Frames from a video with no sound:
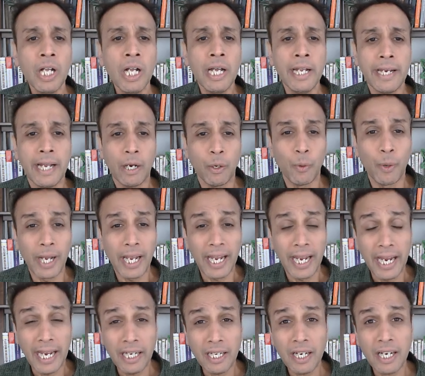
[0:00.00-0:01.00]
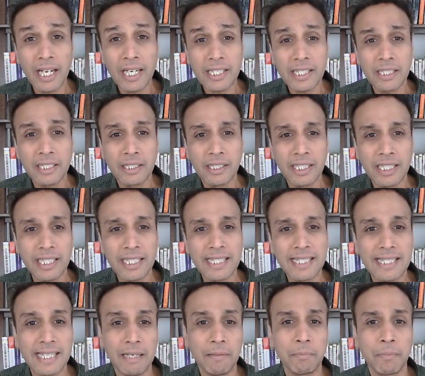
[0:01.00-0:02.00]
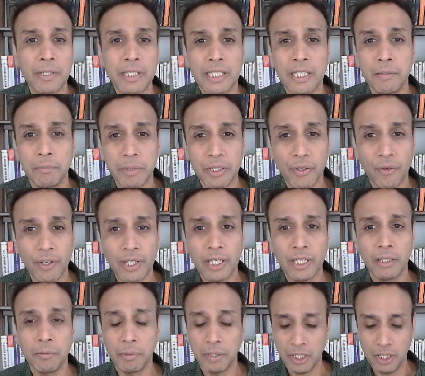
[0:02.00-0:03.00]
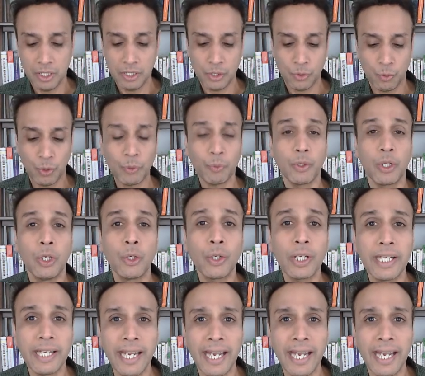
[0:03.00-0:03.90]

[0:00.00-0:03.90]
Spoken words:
Now, analyzing these samples can be tricky because what we're looking